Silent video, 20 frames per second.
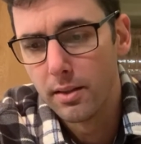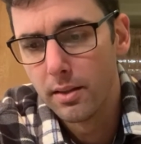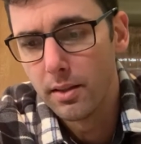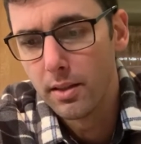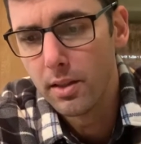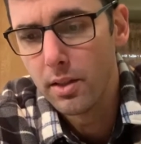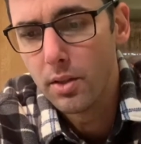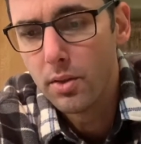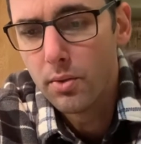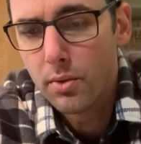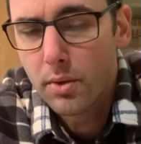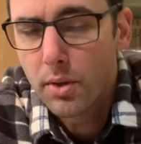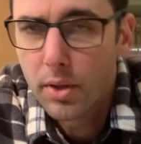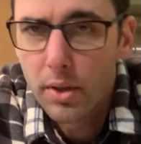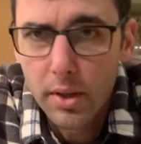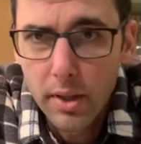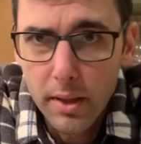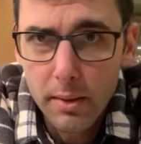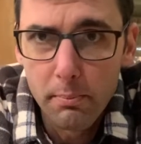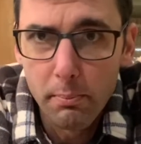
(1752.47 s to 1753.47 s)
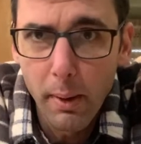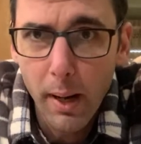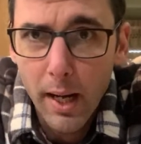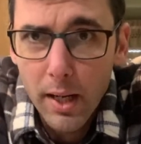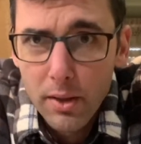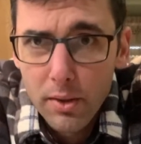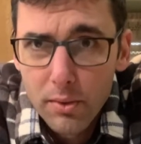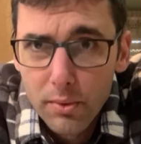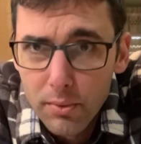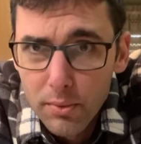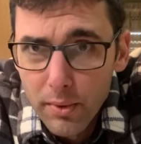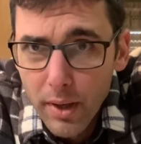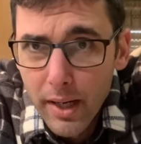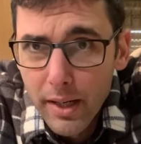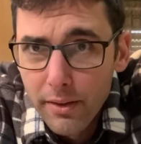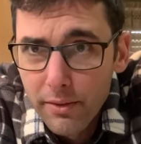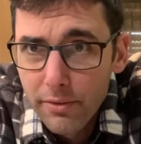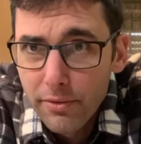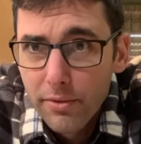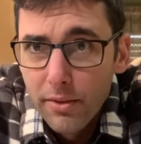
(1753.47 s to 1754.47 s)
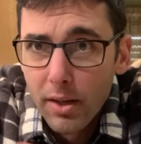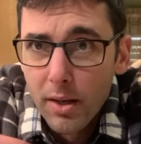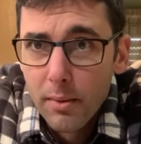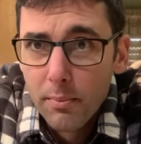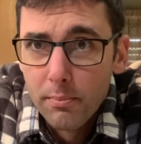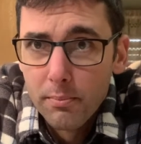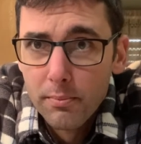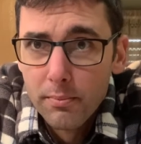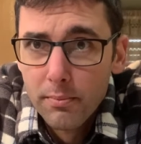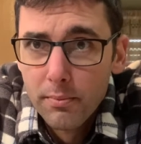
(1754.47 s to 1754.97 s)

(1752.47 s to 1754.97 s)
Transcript: You could bottle right from